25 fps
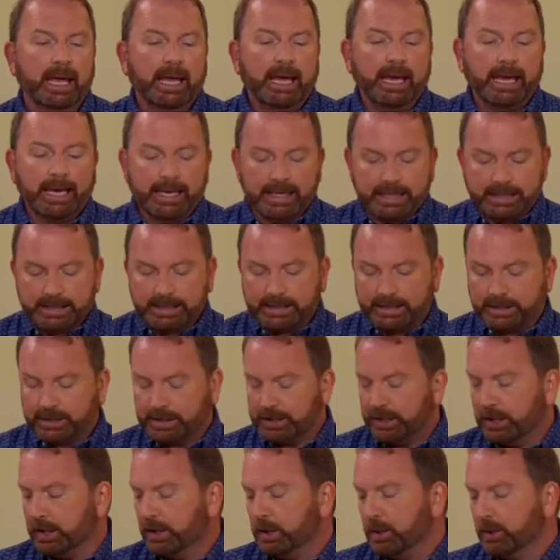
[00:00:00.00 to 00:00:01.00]
is
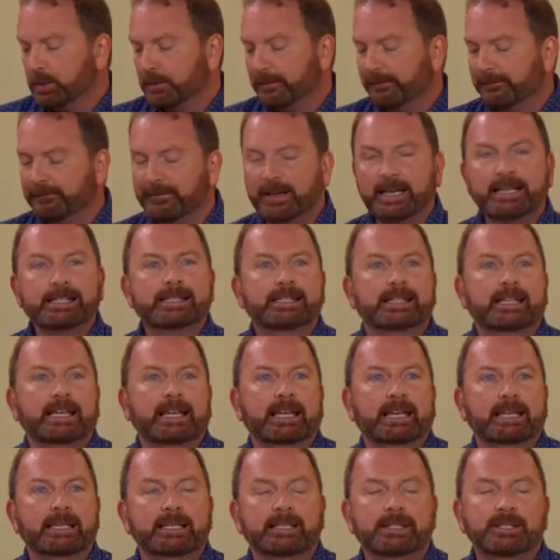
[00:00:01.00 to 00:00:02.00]
to fix
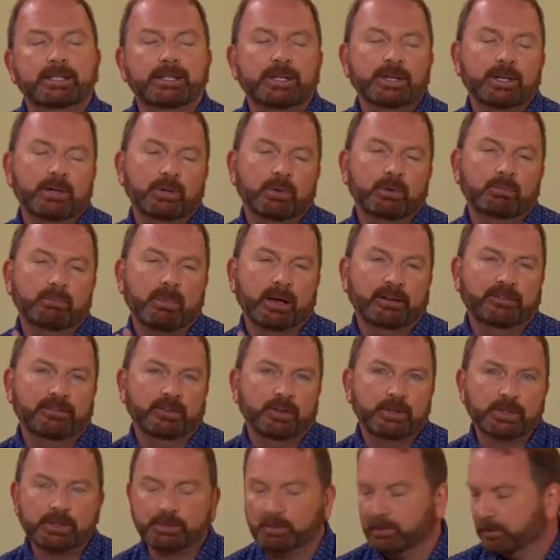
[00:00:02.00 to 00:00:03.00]
these to my
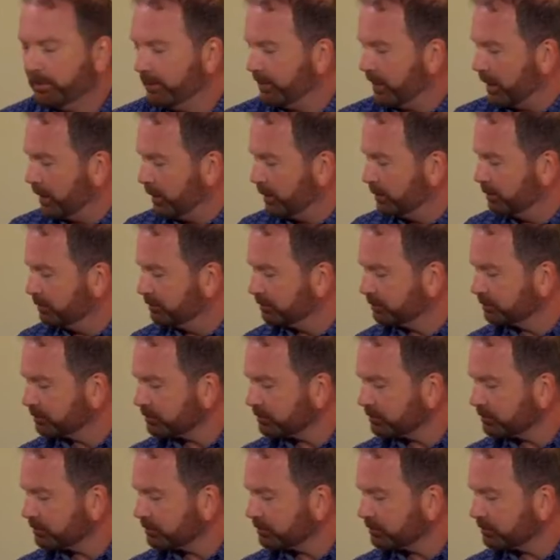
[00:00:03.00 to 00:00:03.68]
fusible foam.